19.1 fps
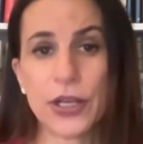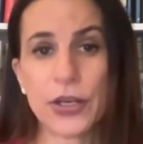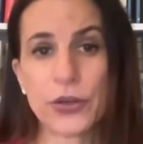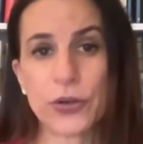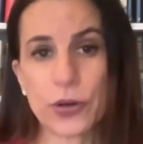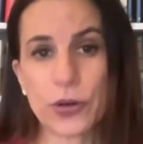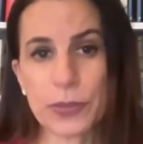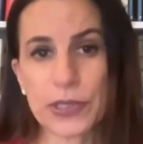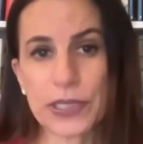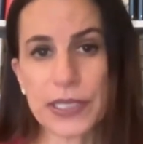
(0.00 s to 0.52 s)

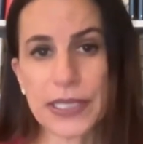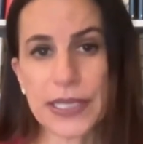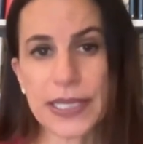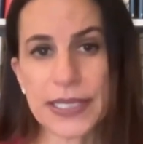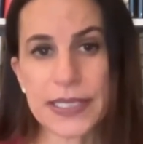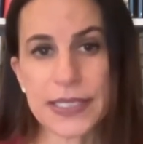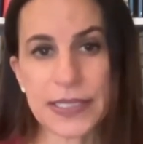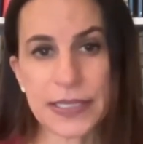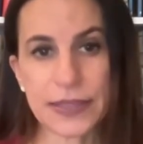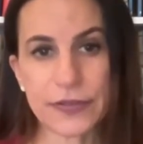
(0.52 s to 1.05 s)
Normally they
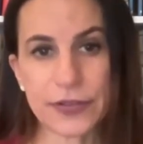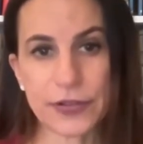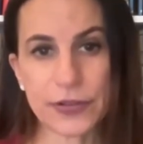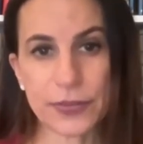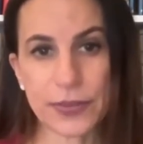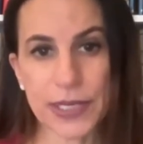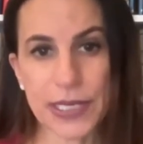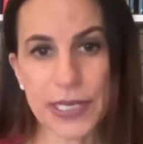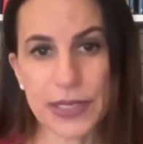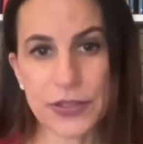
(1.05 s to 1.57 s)
sit for
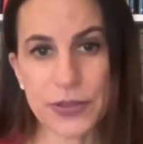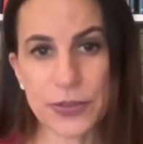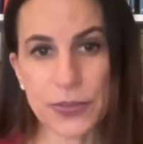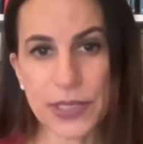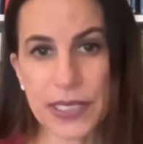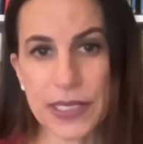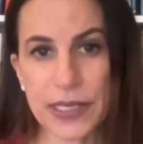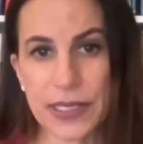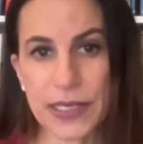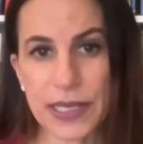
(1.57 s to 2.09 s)
3 days a
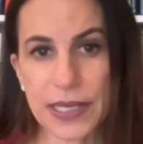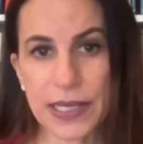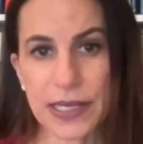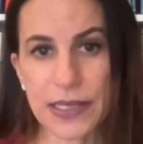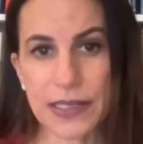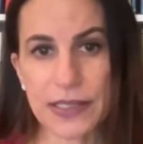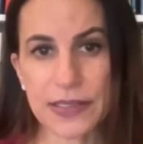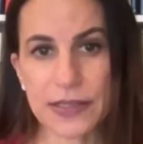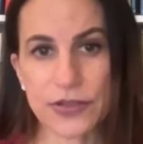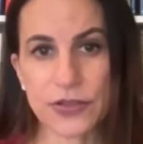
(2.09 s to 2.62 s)
week,
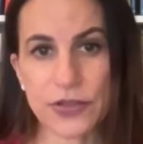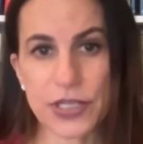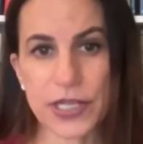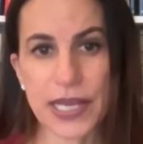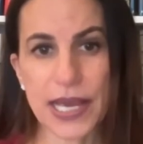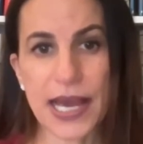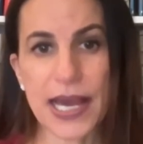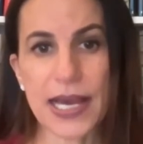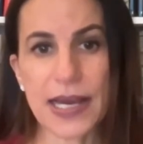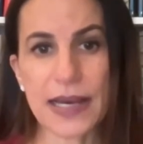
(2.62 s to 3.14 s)
and it's usually
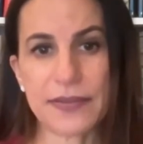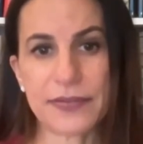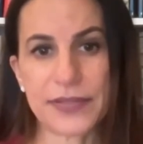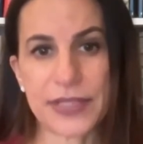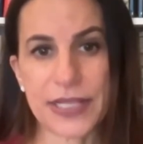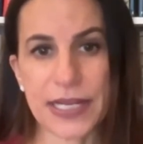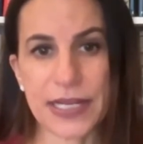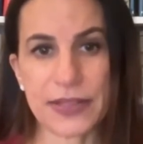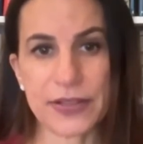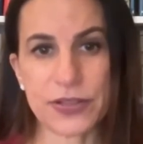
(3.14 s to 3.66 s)
a half
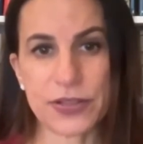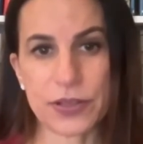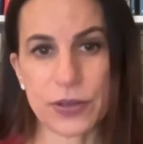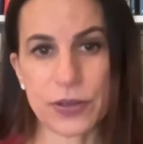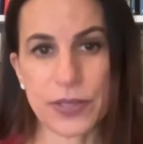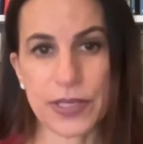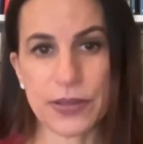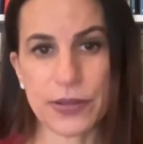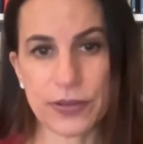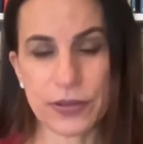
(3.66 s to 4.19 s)
day, so
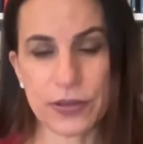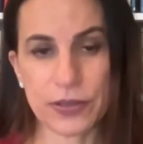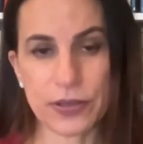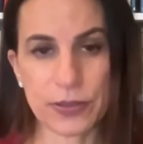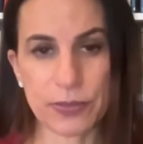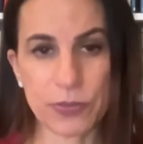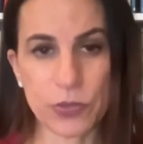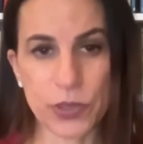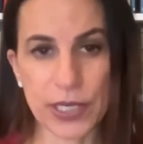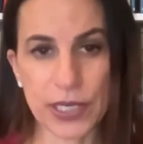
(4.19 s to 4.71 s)
either
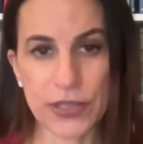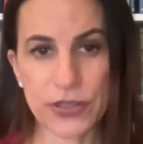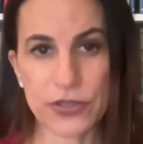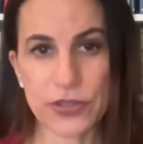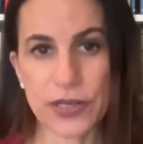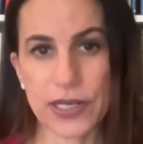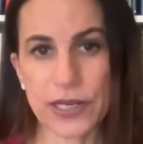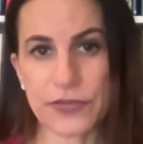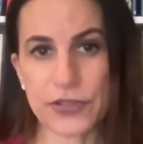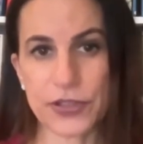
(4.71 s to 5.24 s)
mornings
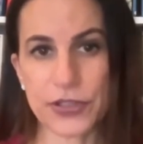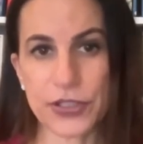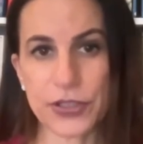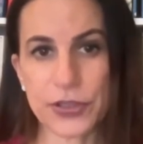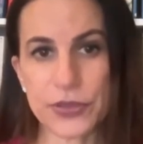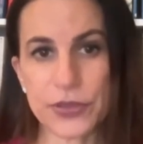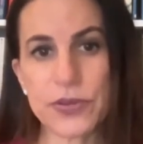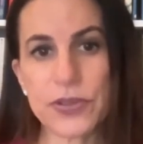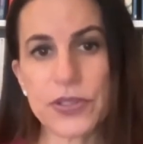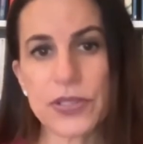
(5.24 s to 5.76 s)
or
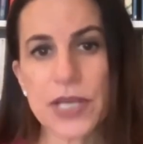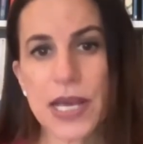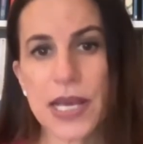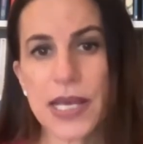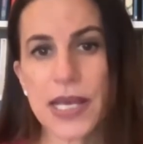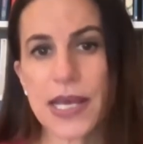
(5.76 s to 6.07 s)
afternoons.